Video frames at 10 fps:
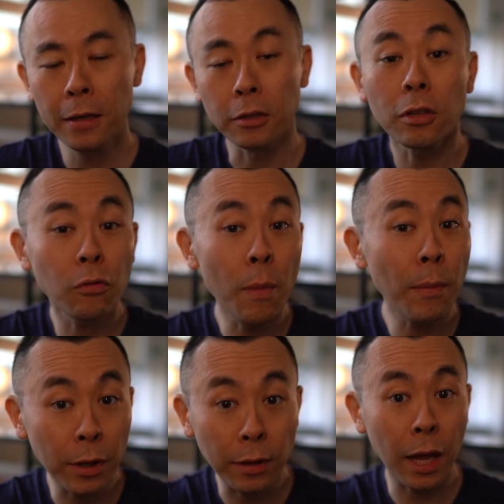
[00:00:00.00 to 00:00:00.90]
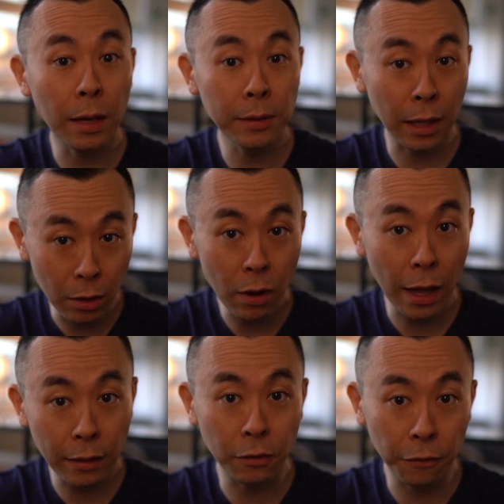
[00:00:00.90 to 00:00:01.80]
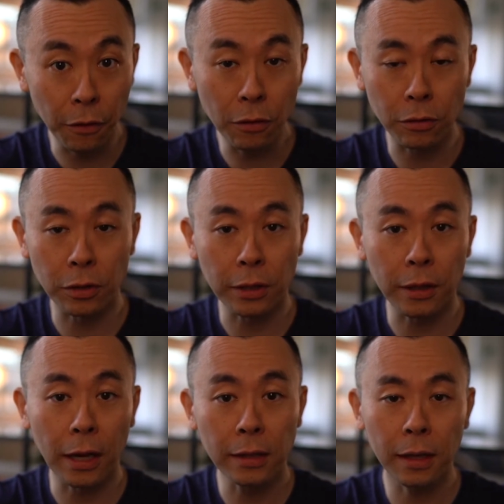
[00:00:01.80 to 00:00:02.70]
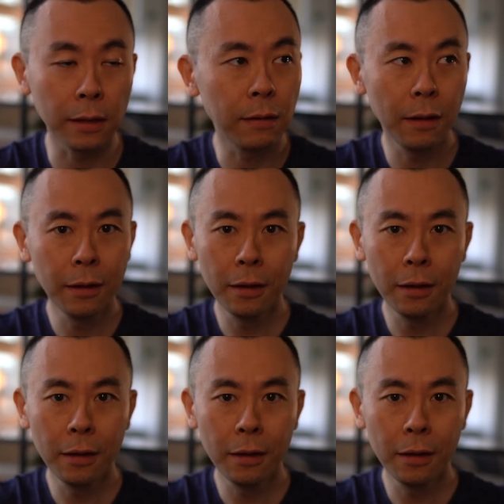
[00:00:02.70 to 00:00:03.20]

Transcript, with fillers: Just remember the times that you had to focus on a task and